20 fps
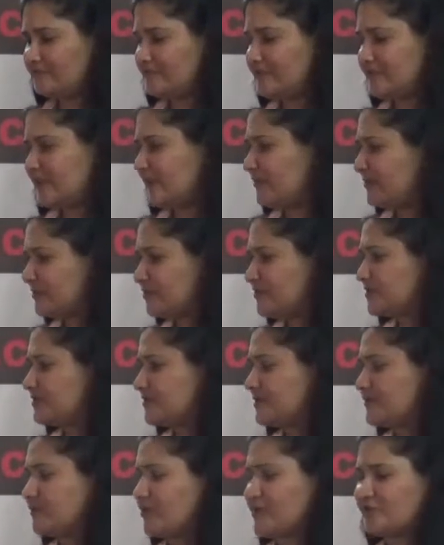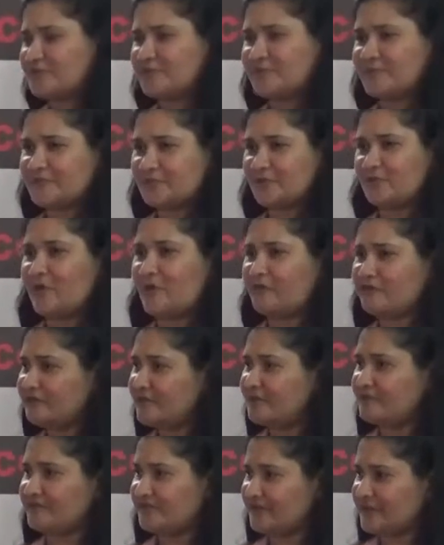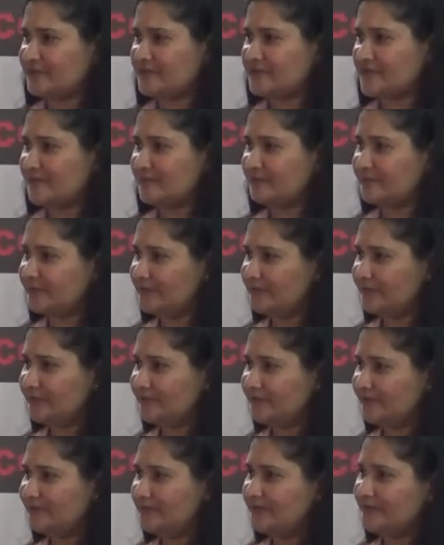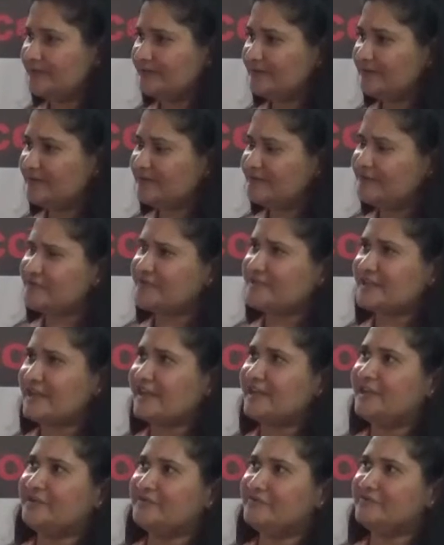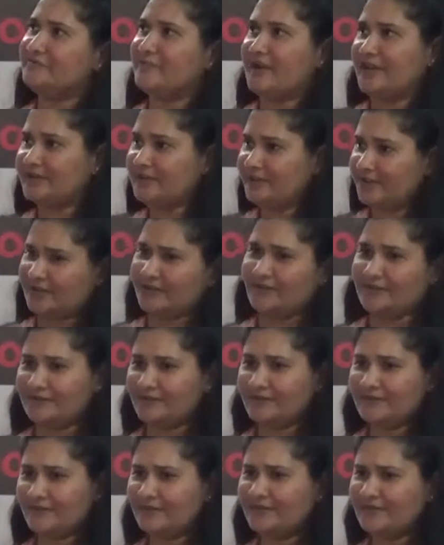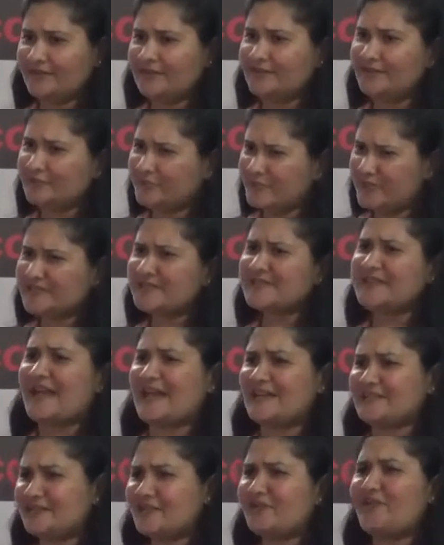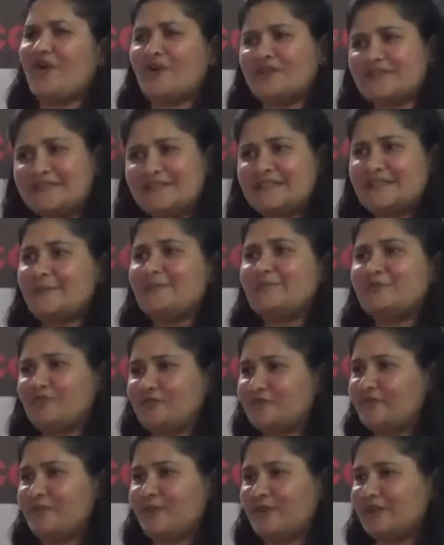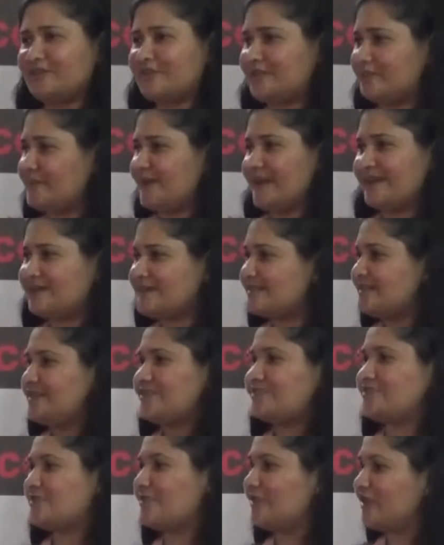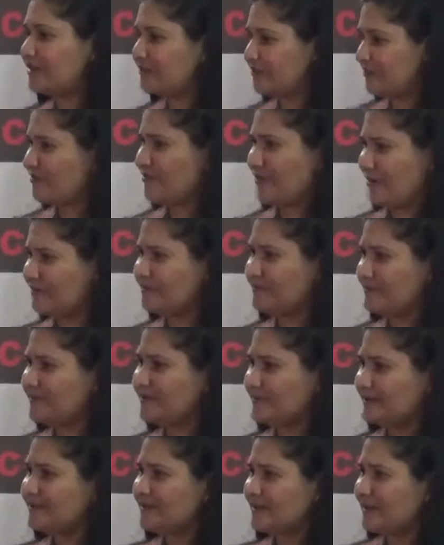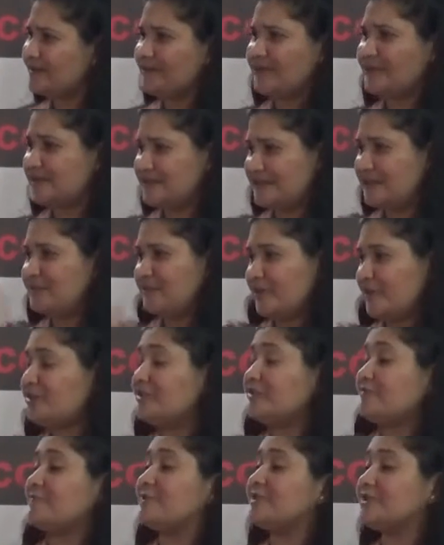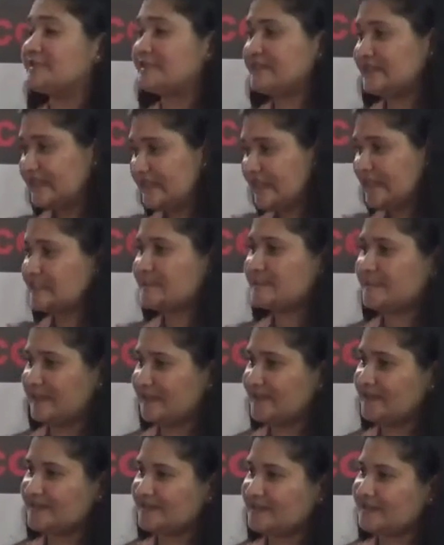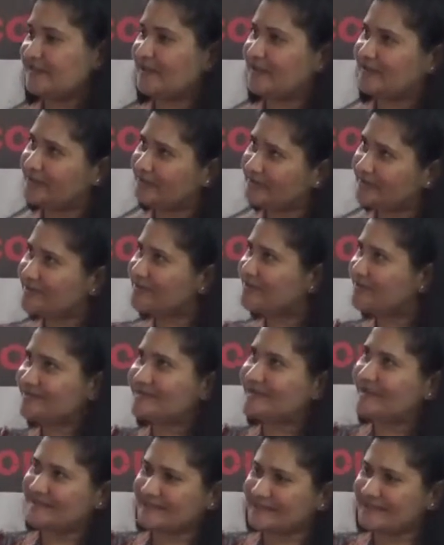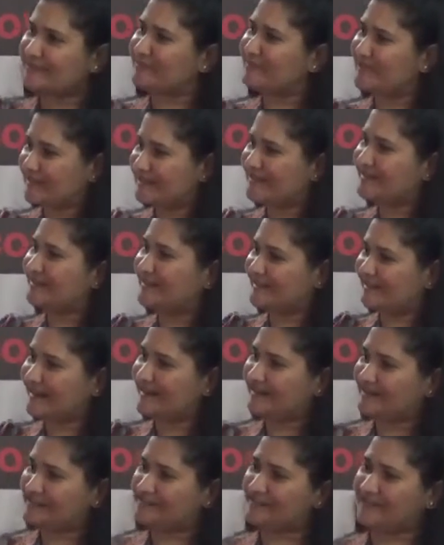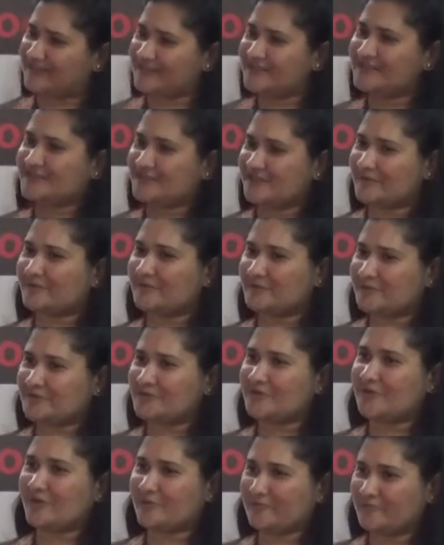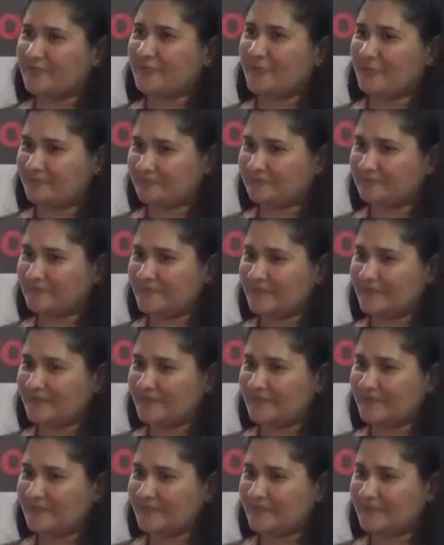somebody who's been brought up as an orphan, for example, if you tell him mother, the person has a concept of a mother. Where does he draw it from? I mean, he may not have personally experienced the mother, but there is something in the collective that he is able to draw up from.